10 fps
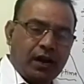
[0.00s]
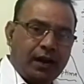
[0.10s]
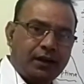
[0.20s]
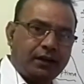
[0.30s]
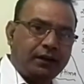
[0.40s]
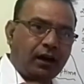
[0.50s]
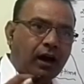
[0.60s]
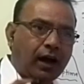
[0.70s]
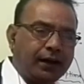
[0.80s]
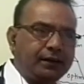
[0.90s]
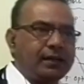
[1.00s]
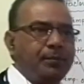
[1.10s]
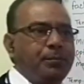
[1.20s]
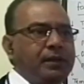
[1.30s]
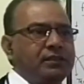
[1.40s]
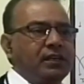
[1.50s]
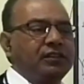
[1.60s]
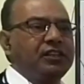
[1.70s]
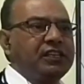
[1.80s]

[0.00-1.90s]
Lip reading: and in high temperature